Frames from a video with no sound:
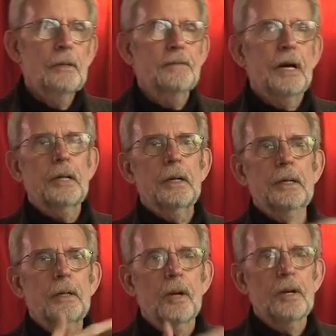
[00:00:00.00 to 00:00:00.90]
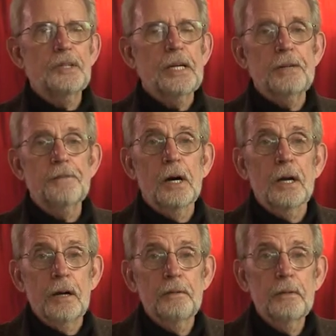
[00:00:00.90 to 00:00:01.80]
Finally, around take
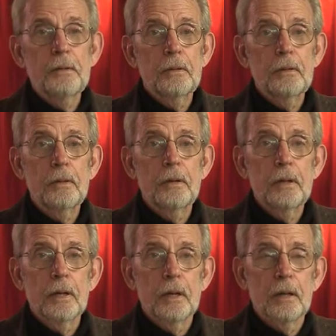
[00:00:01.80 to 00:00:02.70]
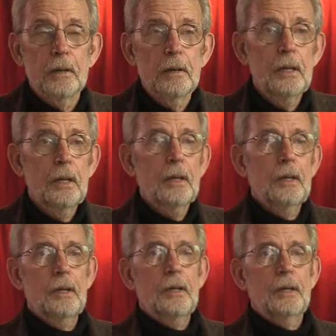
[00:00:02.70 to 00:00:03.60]
5,
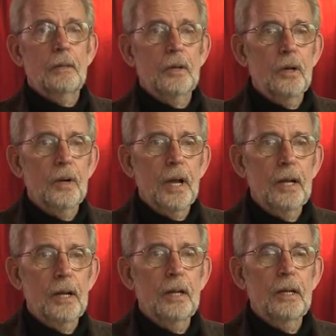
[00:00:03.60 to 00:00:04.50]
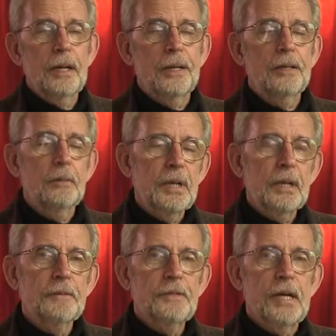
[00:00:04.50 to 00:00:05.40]
they were going again, and in the
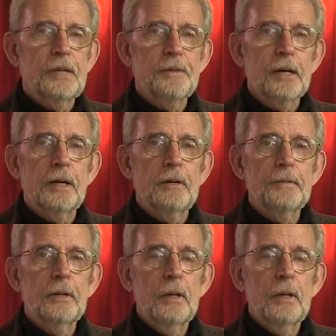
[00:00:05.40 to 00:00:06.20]
middle of take 5,